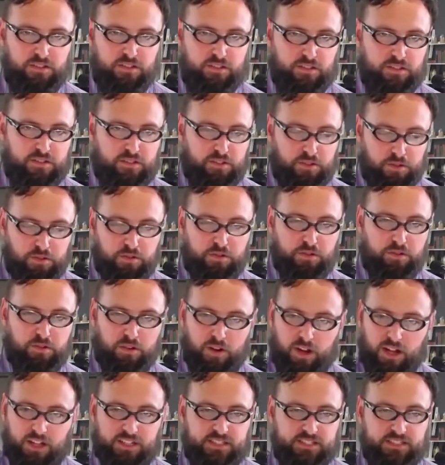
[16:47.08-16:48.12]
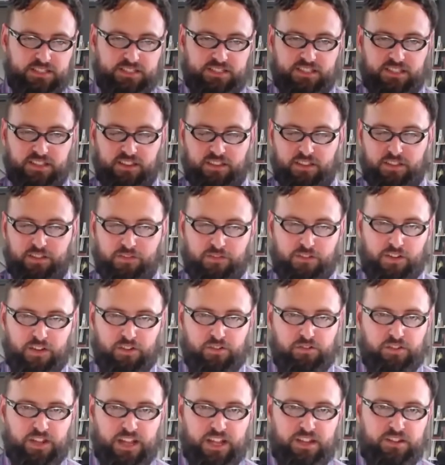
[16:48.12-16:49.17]
through Christ, the
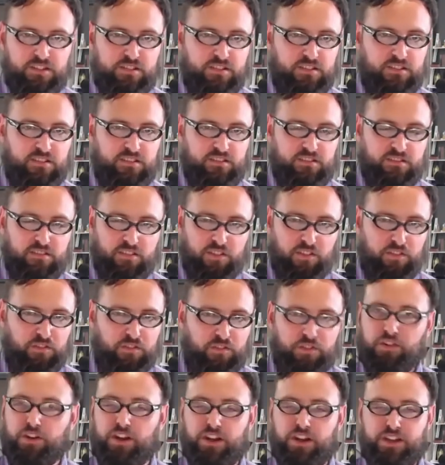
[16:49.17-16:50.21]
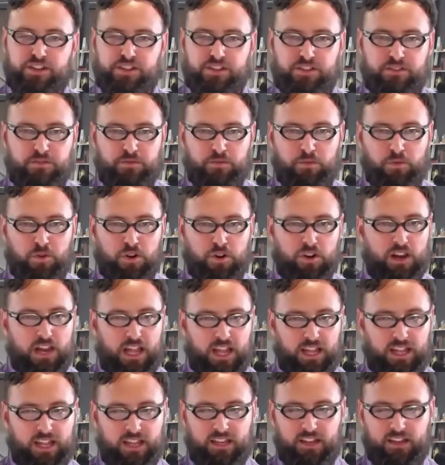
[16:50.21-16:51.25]
foundations of creation were
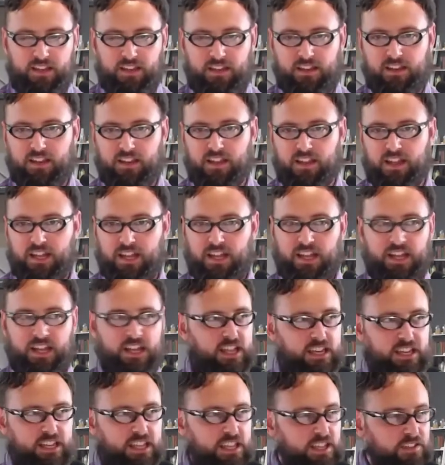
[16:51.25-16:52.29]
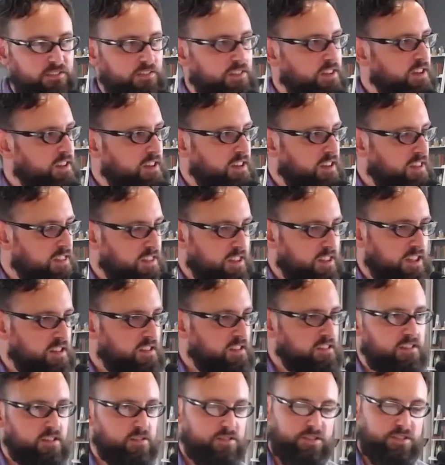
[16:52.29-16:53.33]
laid, and even the things
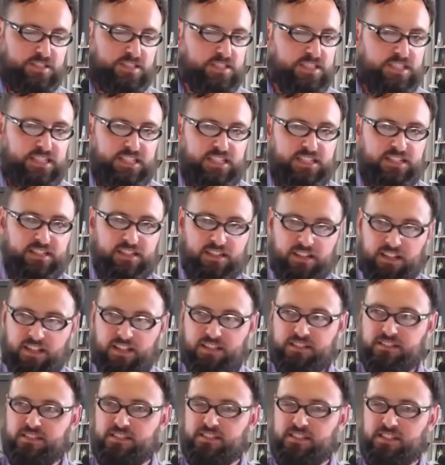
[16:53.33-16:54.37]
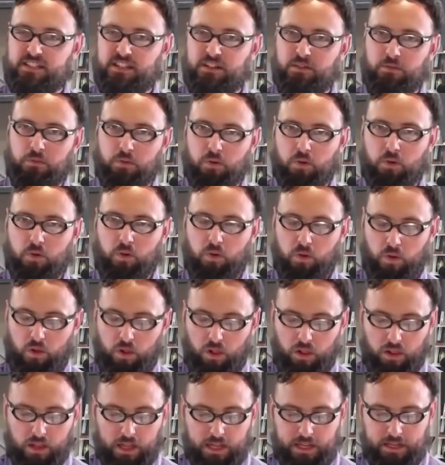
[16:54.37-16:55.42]
that are seen and unseen were
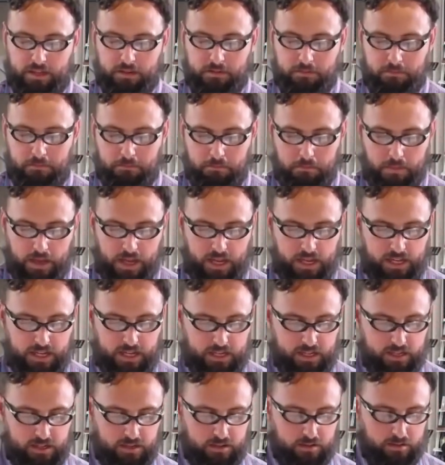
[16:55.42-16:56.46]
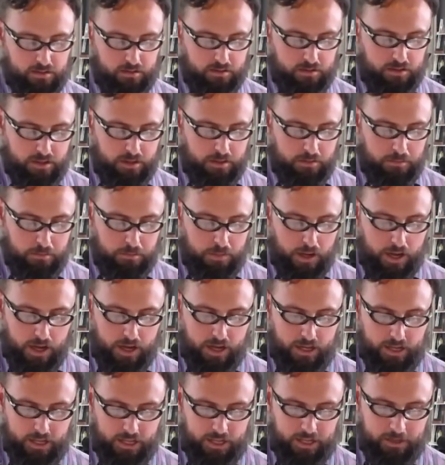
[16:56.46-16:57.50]
all made by
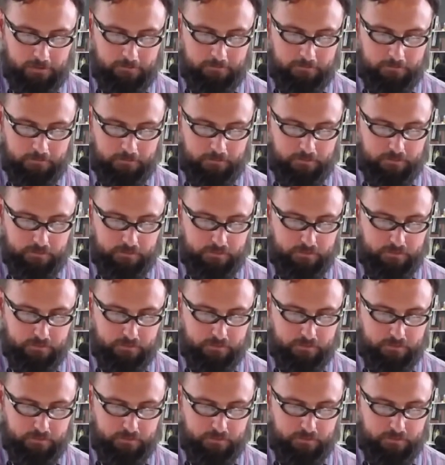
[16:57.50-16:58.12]
him.